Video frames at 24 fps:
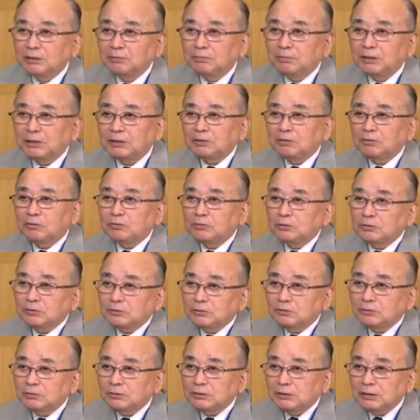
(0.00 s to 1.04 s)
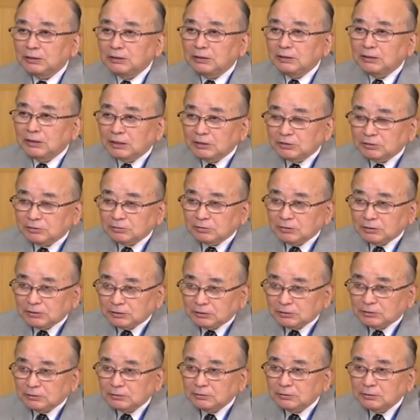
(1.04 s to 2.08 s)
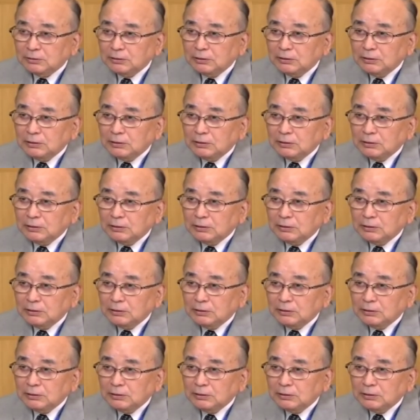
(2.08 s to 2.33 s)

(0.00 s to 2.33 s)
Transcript: but also industrialist.